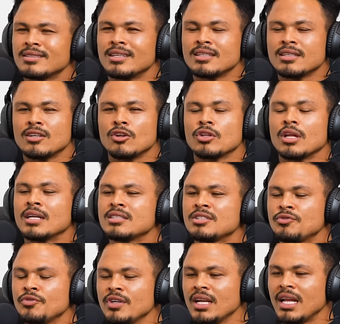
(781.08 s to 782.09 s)
that, not a lot. I
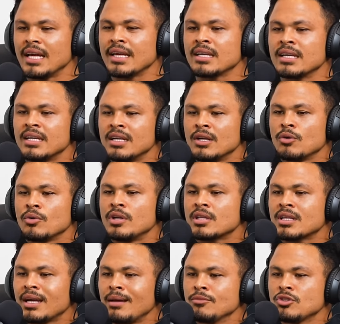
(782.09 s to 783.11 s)
just feel like when
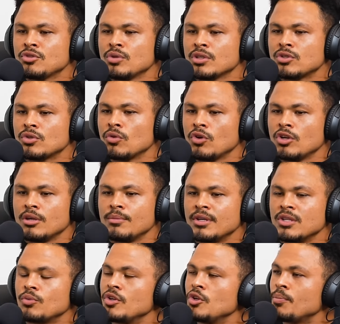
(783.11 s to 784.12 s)
it comes to a
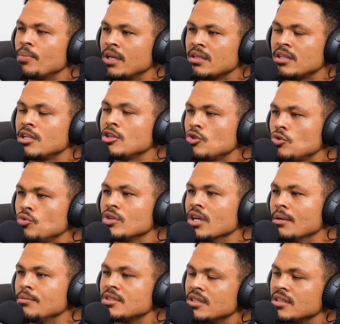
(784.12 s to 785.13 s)
tournament, when you play thirty-two
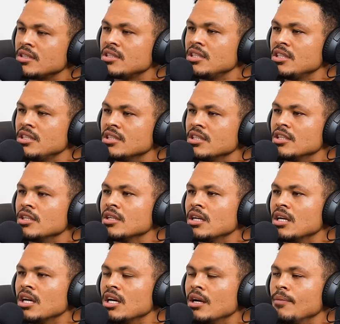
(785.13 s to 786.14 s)
games in a season,
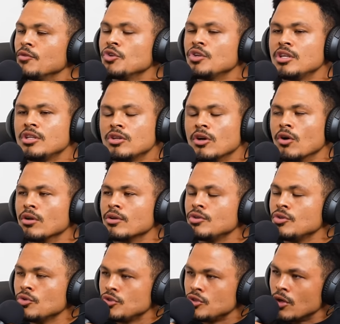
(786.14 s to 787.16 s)
um, you need to
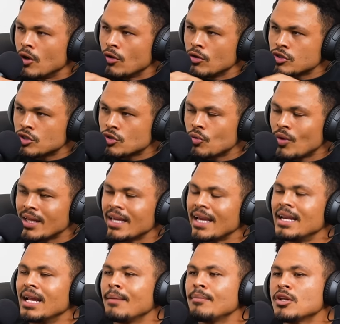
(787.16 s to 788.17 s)
use your whole squad.
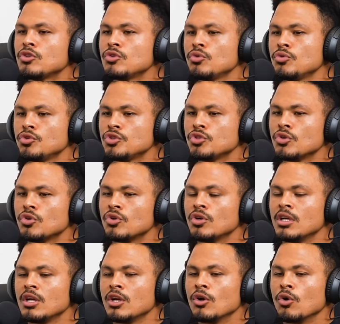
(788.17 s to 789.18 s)
And I'm not too sure
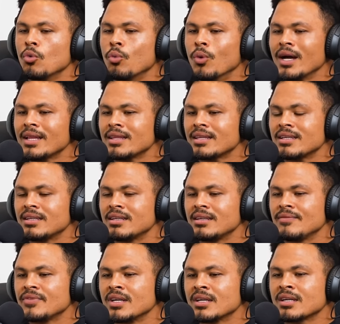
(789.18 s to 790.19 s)
what
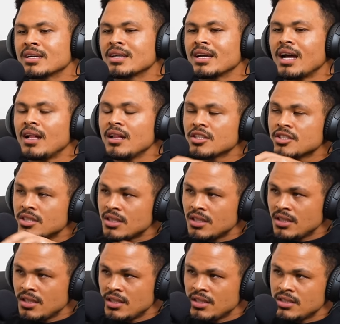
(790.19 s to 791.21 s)
the culture
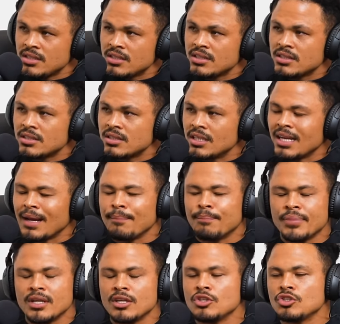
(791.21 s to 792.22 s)
is. And I'm
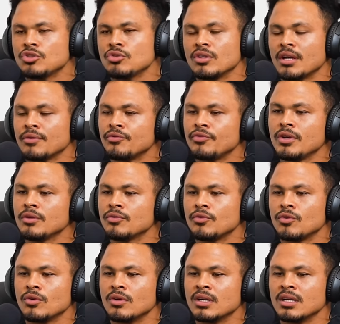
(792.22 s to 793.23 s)
pretty sure, and I feel
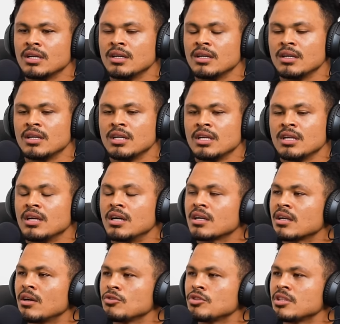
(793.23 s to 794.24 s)
for a, a, a
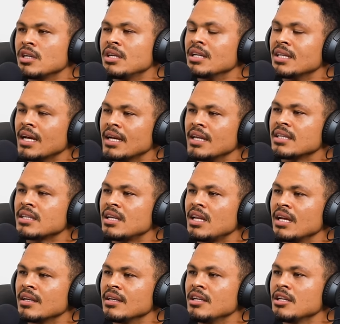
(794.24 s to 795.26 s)
coach and a director
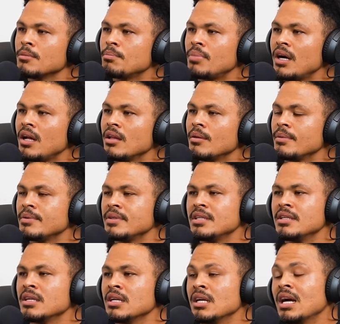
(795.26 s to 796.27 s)
like Neil Powell. I
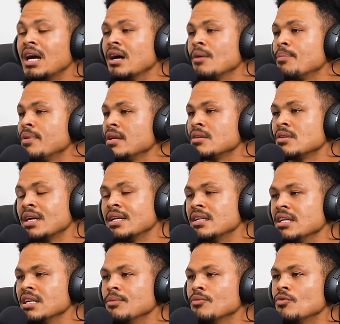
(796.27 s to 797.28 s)
mean, I played under
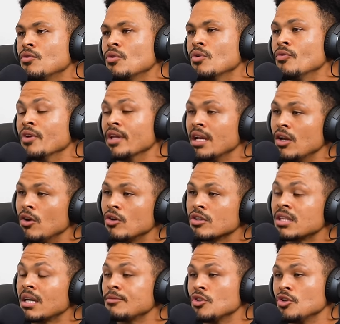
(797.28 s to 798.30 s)
him for a very long
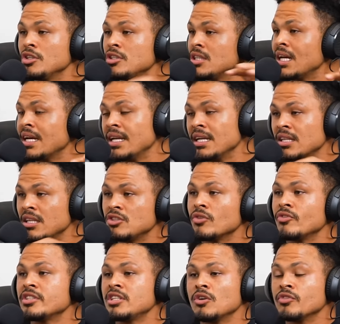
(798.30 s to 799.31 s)
time. So he's the director. He's
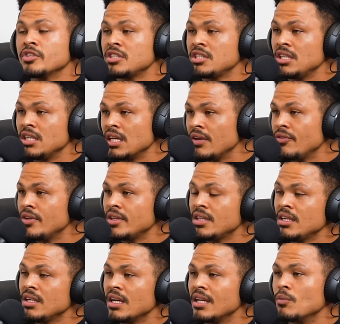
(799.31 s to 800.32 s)
obviously overseeing
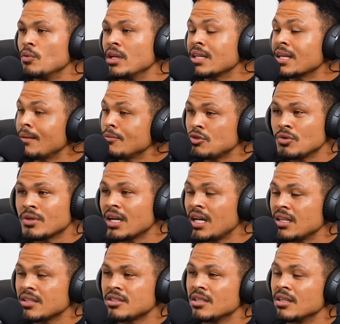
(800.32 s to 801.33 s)
everything. And when it comes to
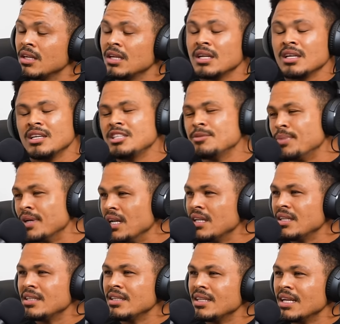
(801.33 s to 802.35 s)
culture, he's
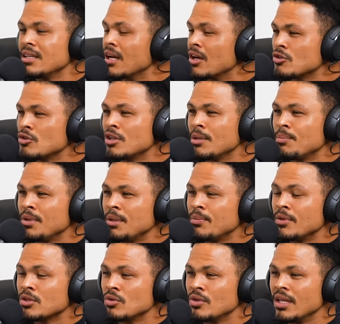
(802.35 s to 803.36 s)
brilliant in that, how to get
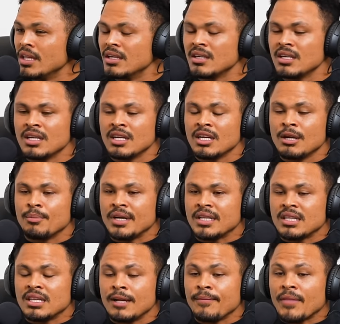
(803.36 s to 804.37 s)
people together.
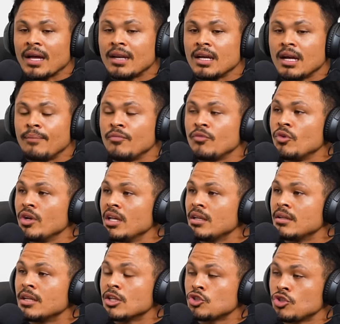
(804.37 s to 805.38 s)
But I, I'm really
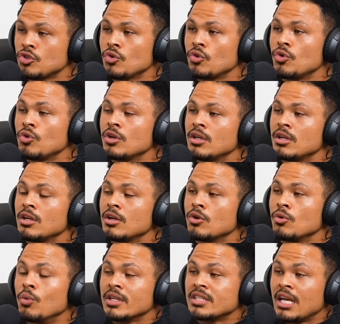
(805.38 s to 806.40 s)
not sure
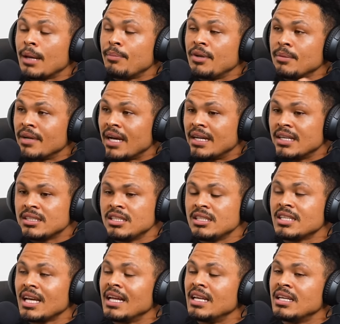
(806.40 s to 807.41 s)
what's happening behind the
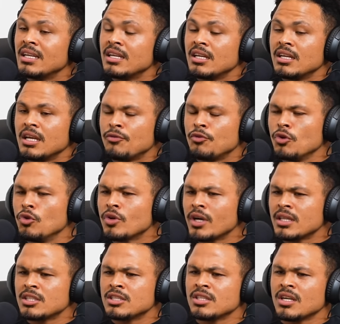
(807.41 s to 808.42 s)
scenes. And if you look
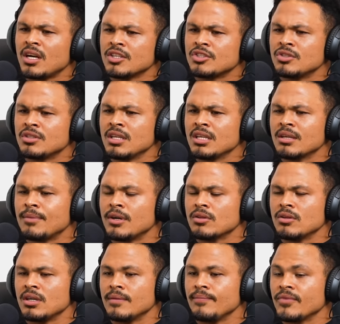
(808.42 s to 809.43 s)
at the Sharks, you think about,
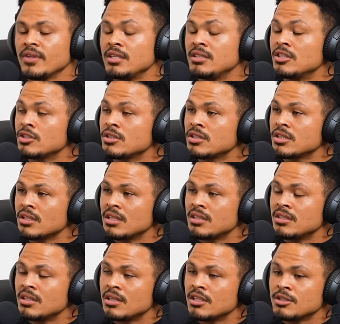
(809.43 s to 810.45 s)
uh, is, the,
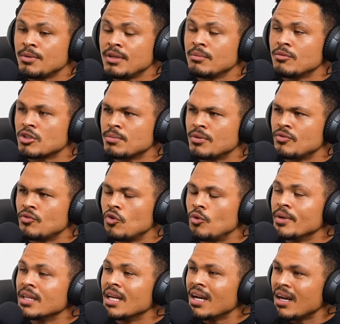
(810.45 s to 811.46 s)
is the Springboks
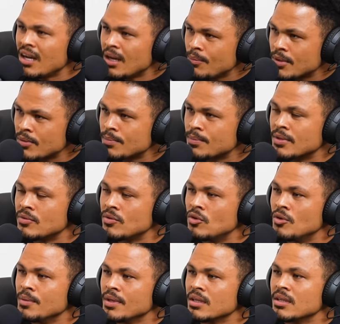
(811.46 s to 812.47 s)
performing? They are
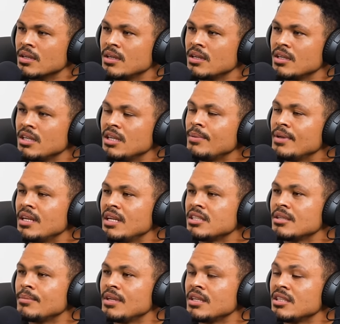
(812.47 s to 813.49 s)
performing. Even
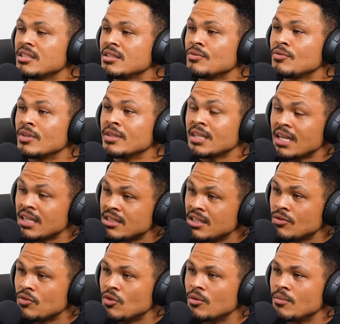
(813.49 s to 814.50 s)
Etzebeth is in
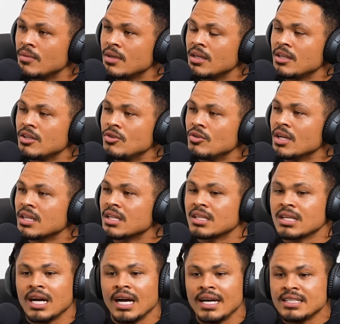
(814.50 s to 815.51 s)
fantastic form. You got
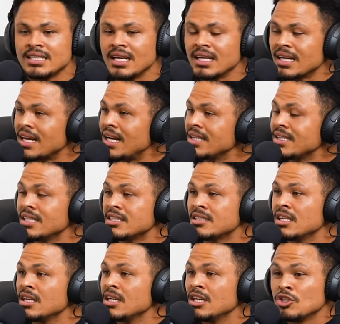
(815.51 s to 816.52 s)
guys like Ruan
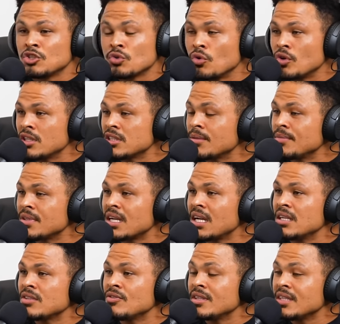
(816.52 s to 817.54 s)
that's scoring some
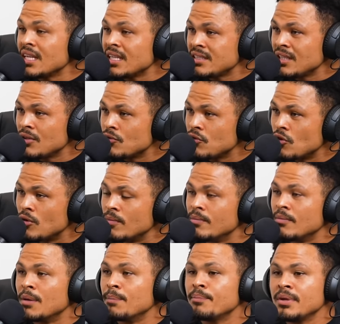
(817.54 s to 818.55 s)
tries, fantastic form.
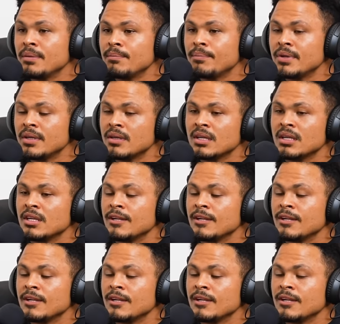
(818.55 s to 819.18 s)
Mampimpi.